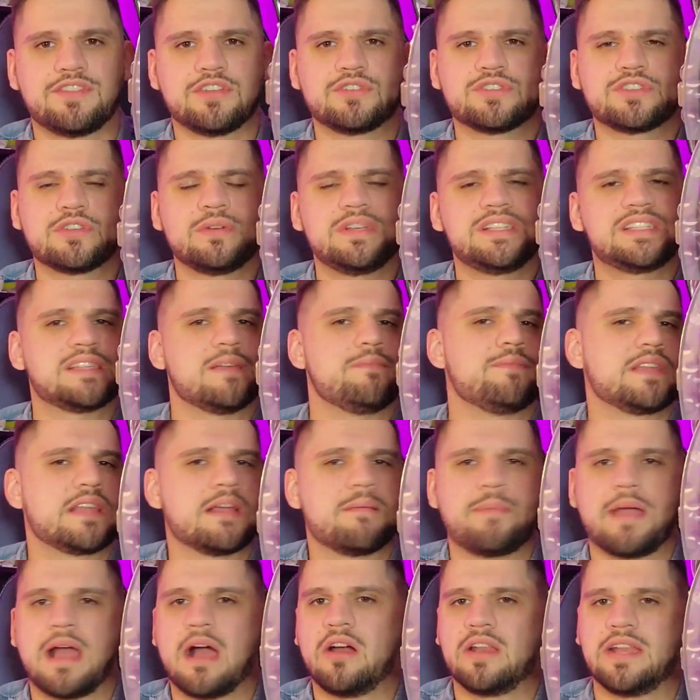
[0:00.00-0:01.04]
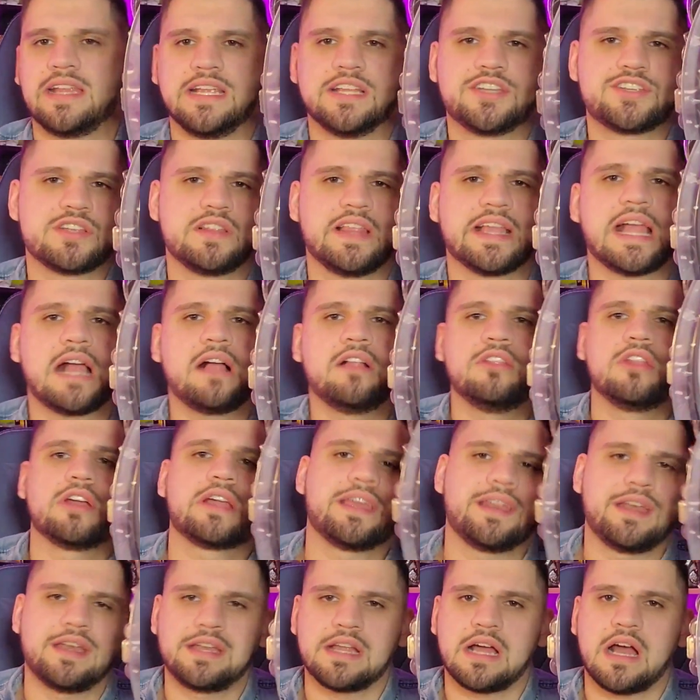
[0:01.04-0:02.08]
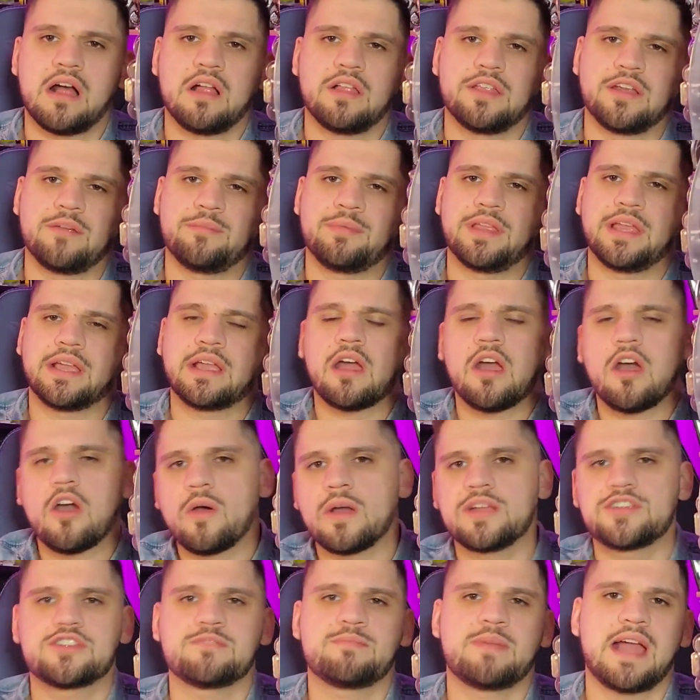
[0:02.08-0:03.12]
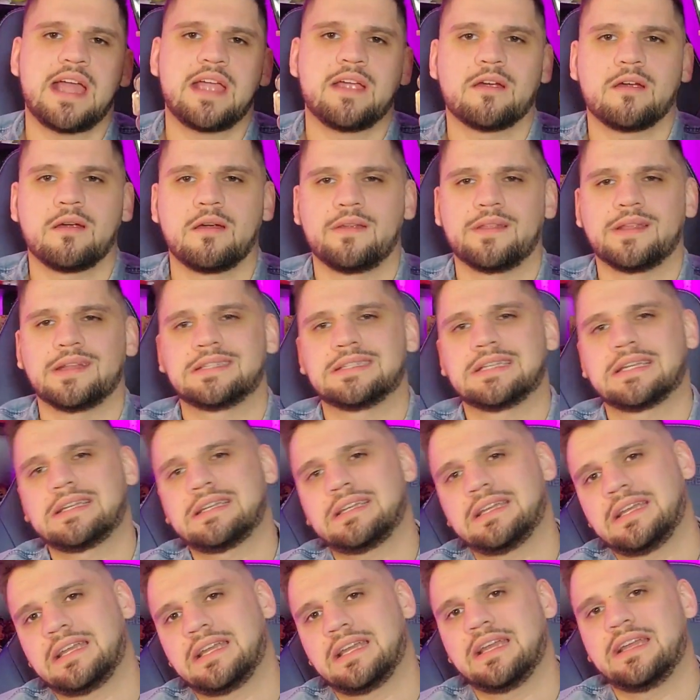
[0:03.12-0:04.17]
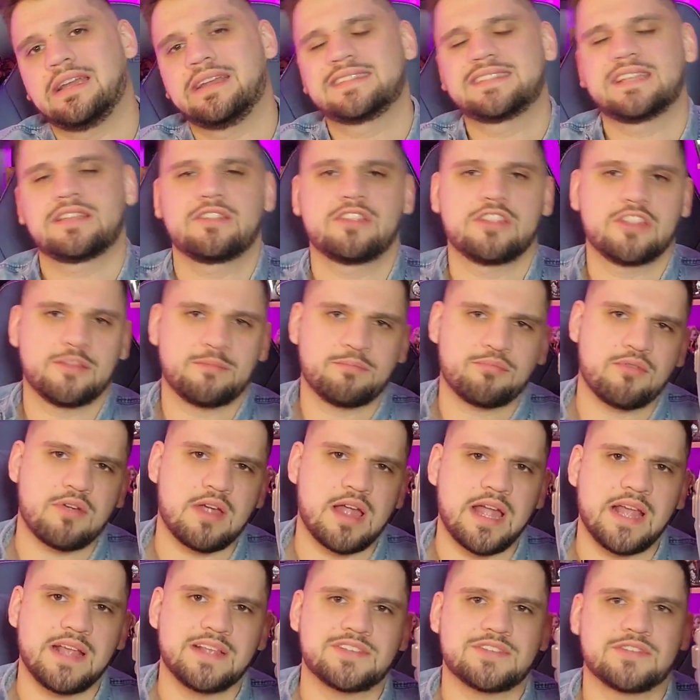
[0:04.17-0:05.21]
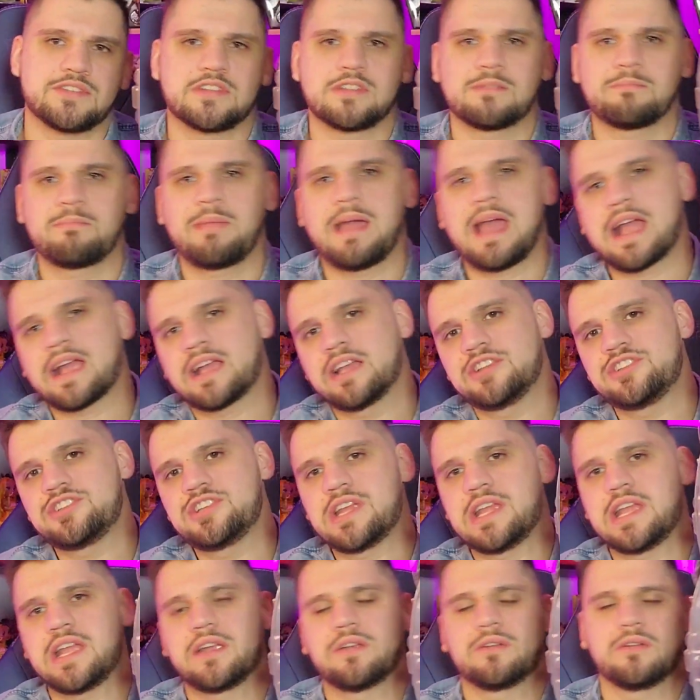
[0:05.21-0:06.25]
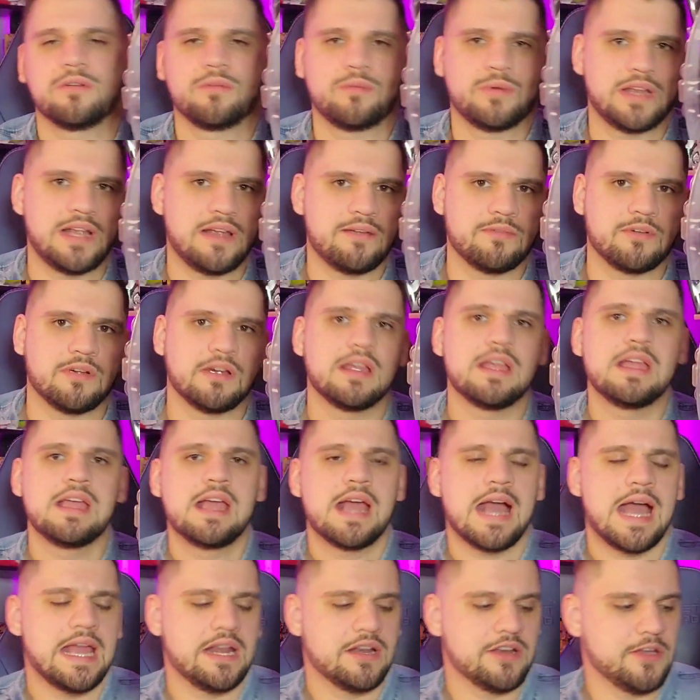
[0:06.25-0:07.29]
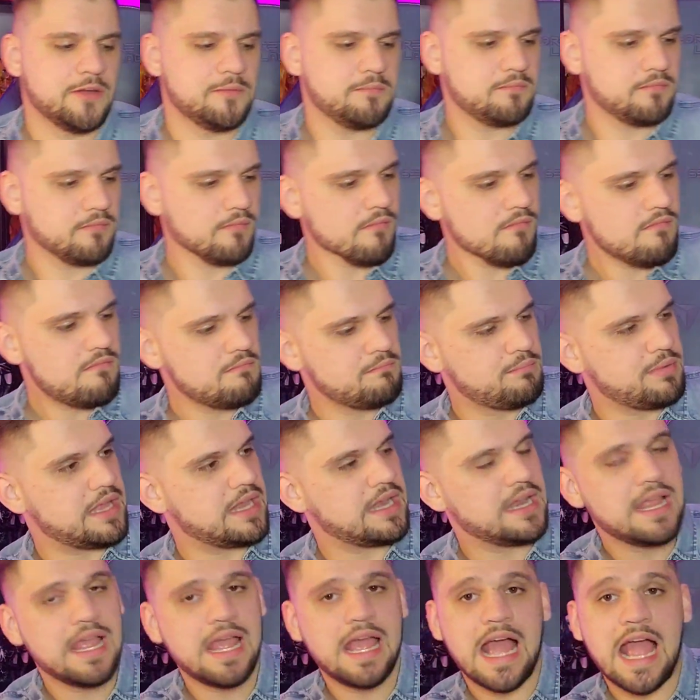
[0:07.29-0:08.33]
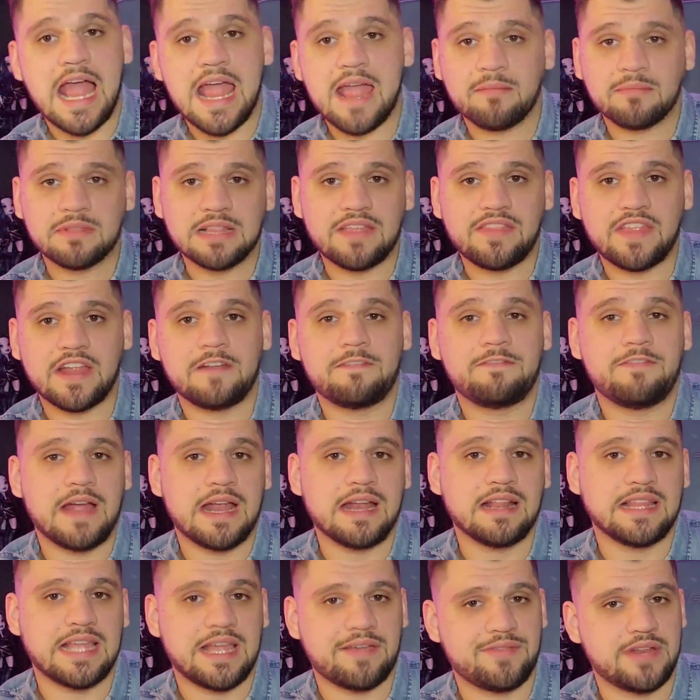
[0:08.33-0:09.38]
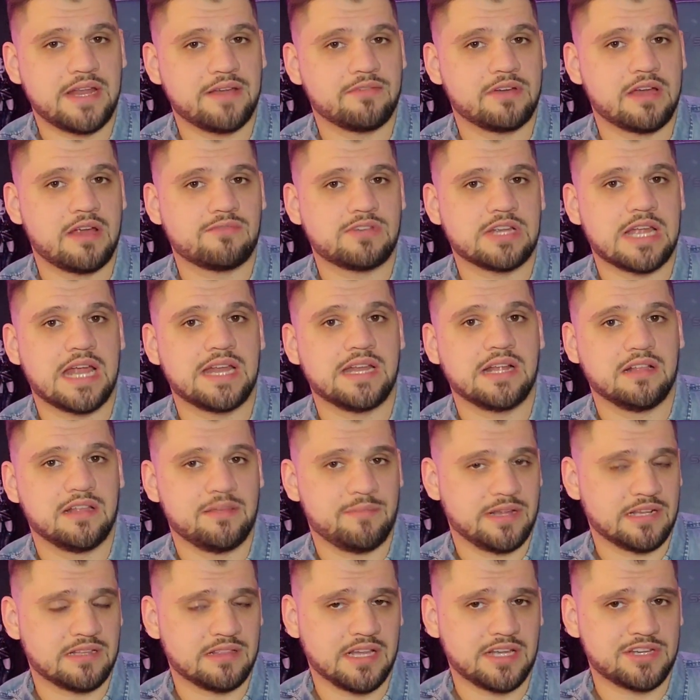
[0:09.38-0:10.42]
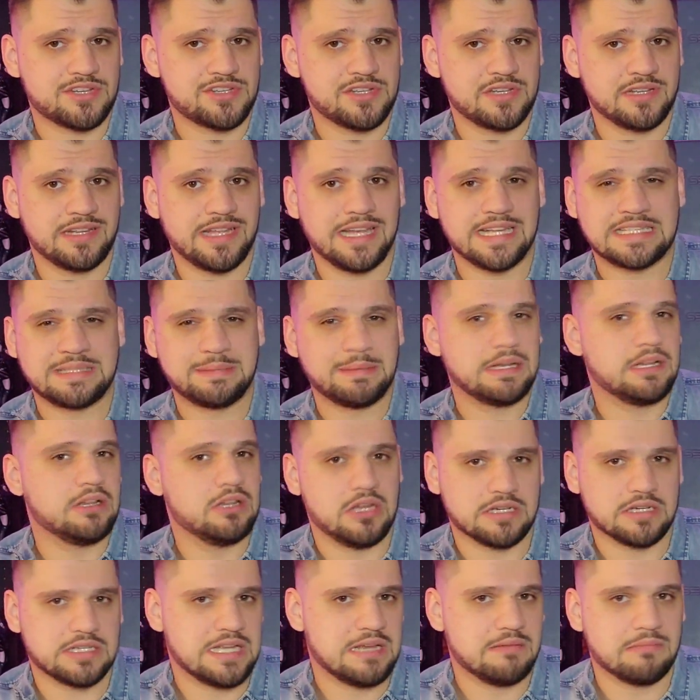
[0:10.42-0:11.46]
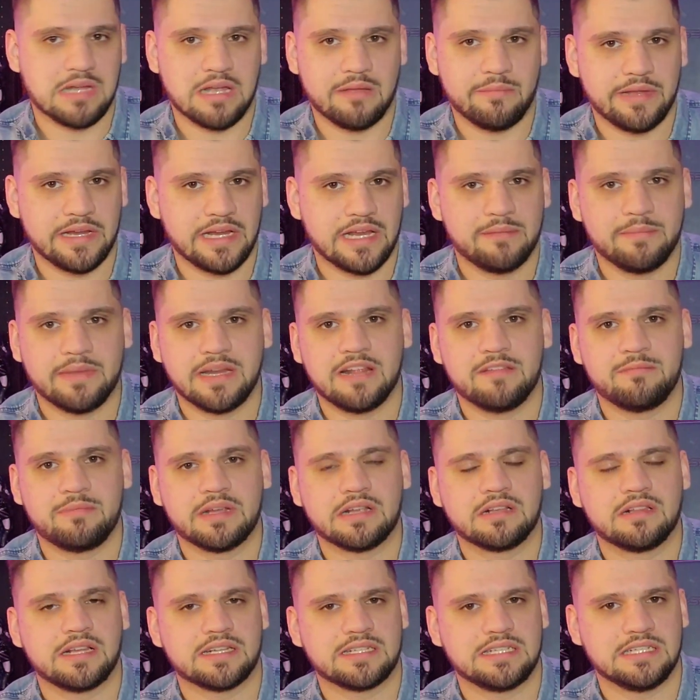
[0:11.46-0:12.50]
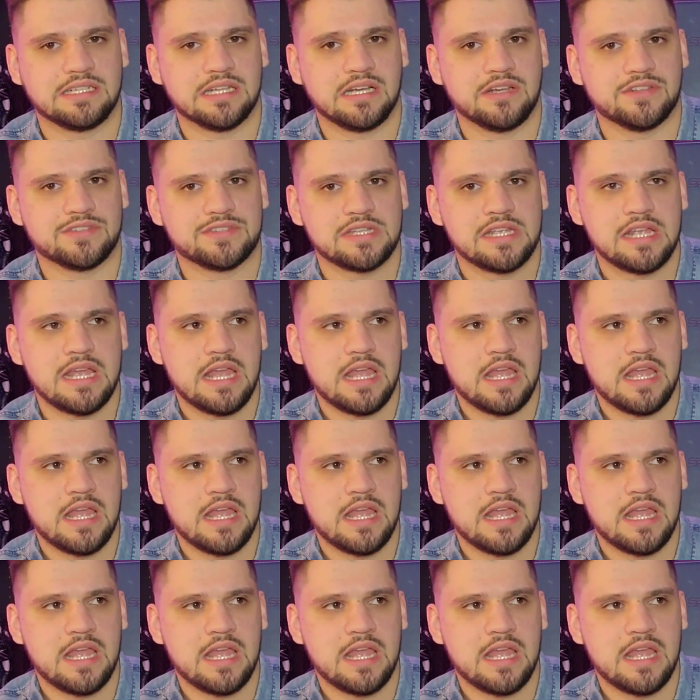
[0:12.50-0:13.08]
There's always something about each, like I'll look at a doll and I'll be like, oh, I should buy her. And it's like, it's either the price or the packaging or whatever. I don't know. But I am glad that I finally have an Ever After High doll in my collection. It's been a long time coming. I mean, I've been collecting dolls.